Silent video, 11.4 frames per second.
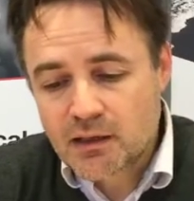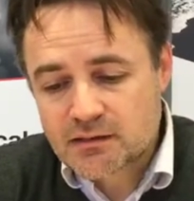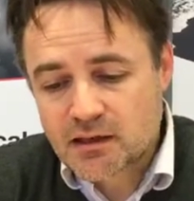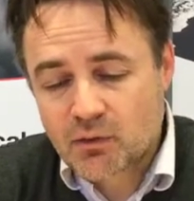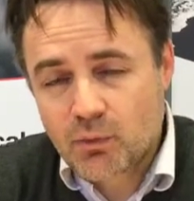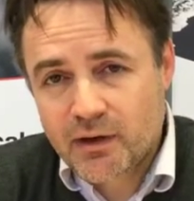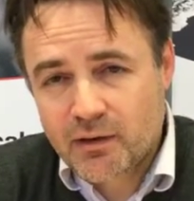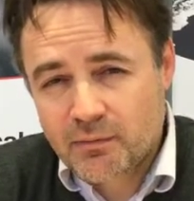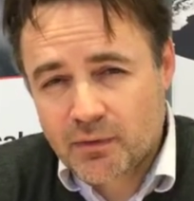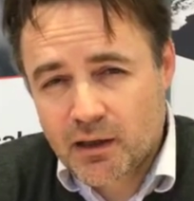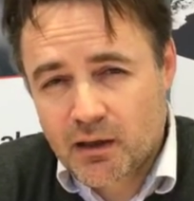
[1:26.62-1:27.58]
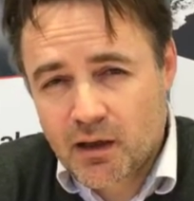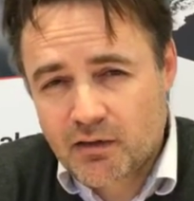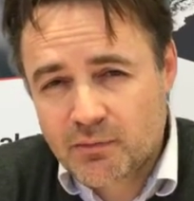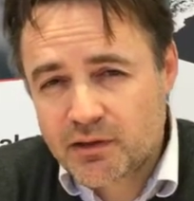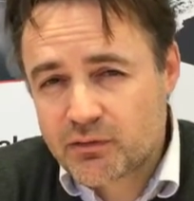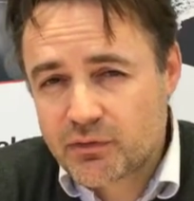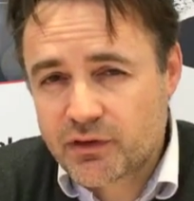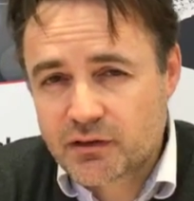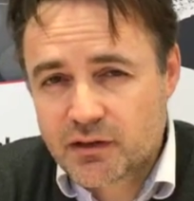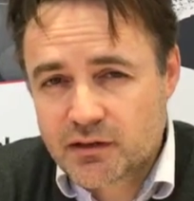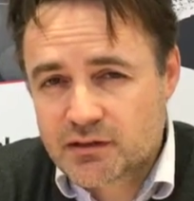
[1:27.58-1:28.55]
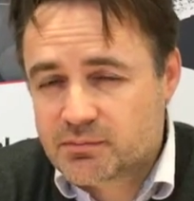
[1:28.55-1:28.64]
So when I've been
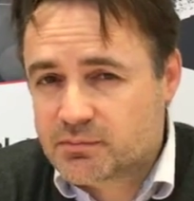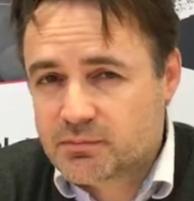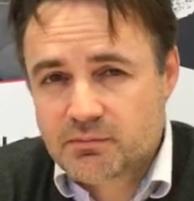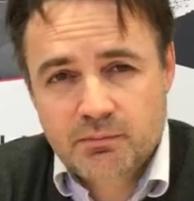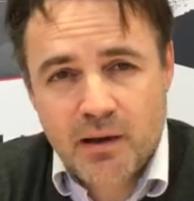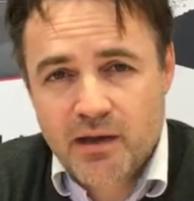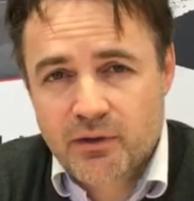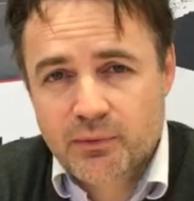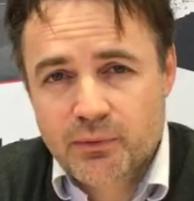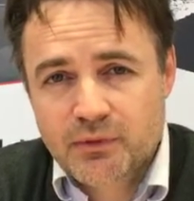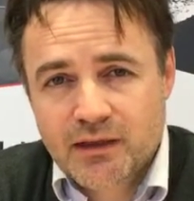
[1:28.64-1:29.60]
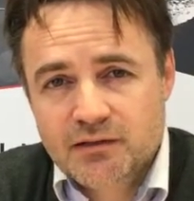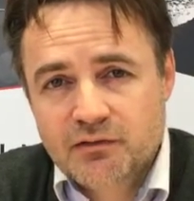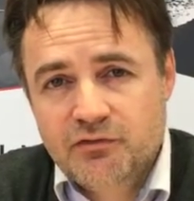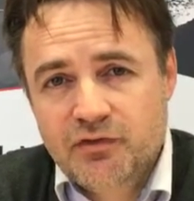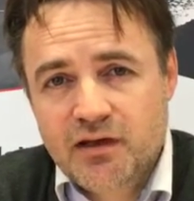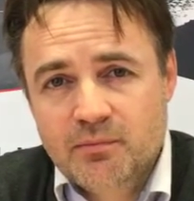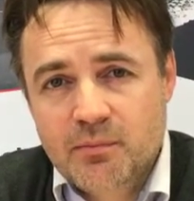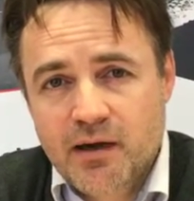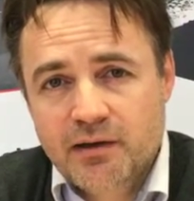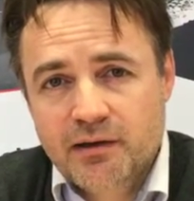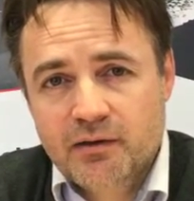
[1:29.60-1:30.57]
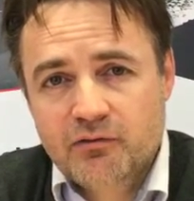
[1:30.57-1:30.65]
using this BioRoot as a filling
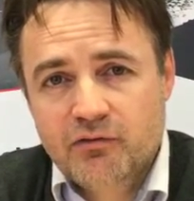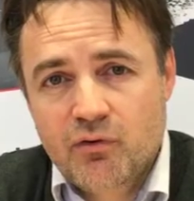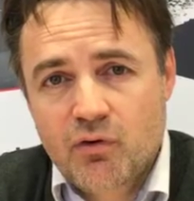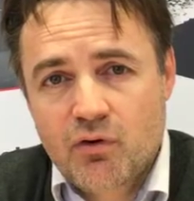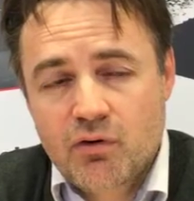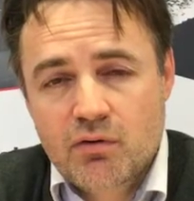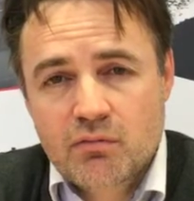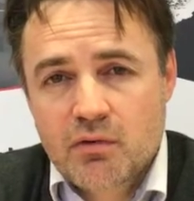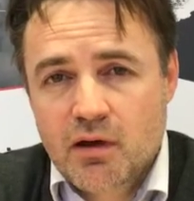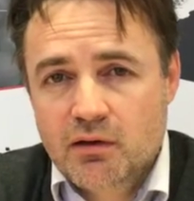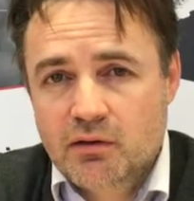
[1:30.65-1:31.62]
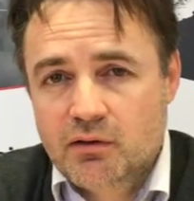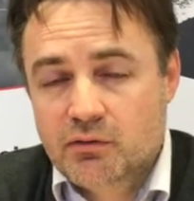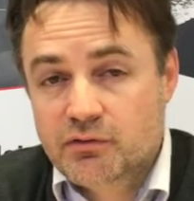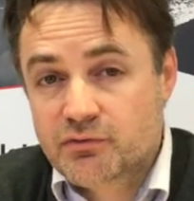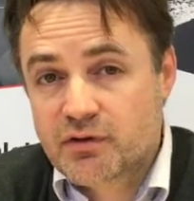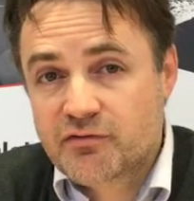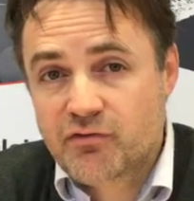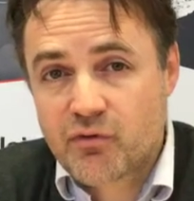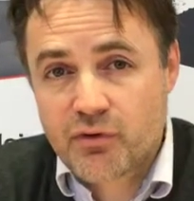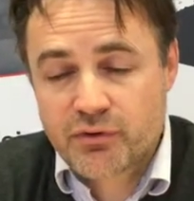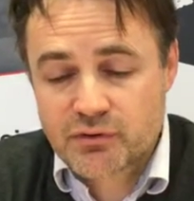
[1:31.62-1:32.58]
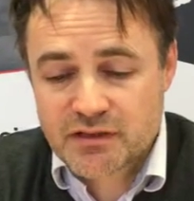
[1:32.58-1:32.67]
material for, I don't know,
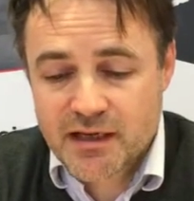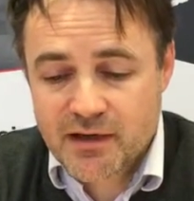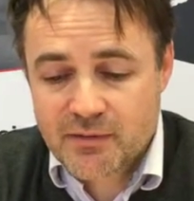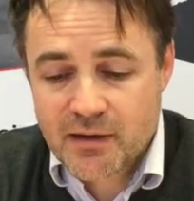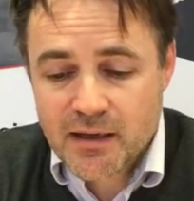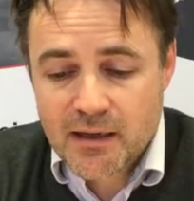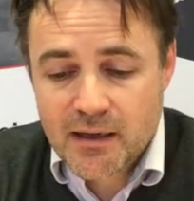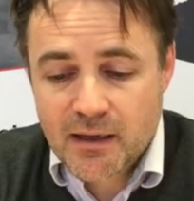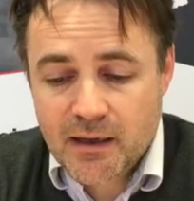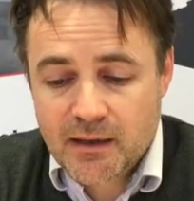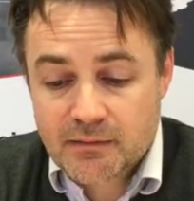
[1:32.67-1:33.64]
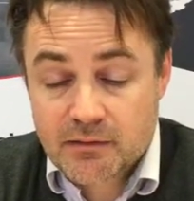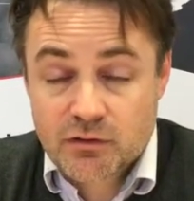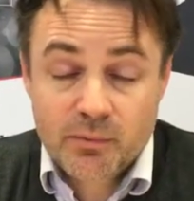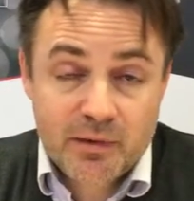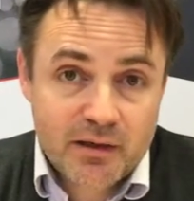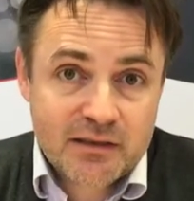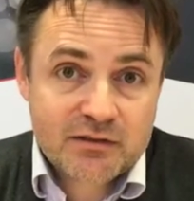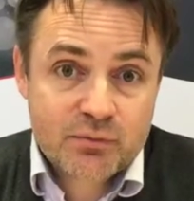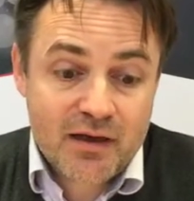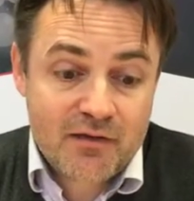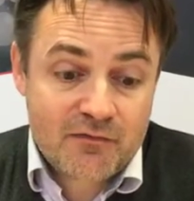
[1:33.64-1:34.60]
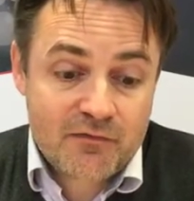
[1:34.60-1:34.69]
3-4 years now, and to be honest,
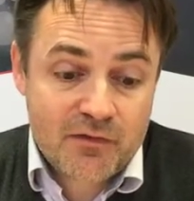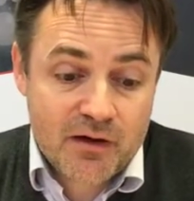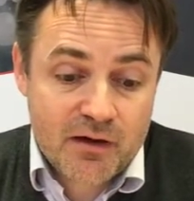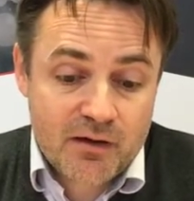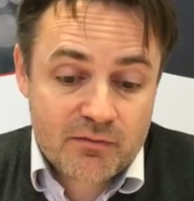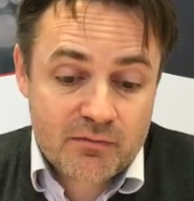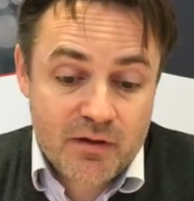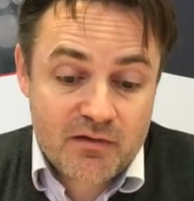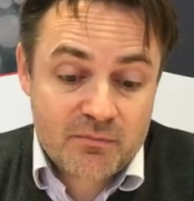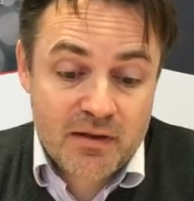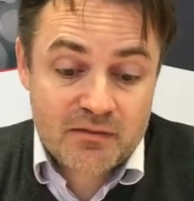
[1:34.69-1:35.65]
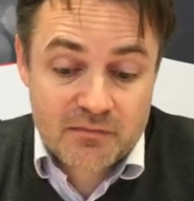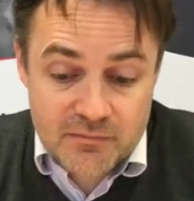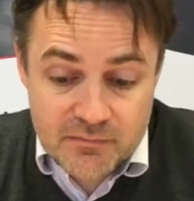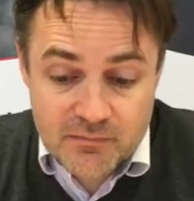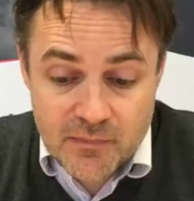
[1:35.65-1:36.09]
we have been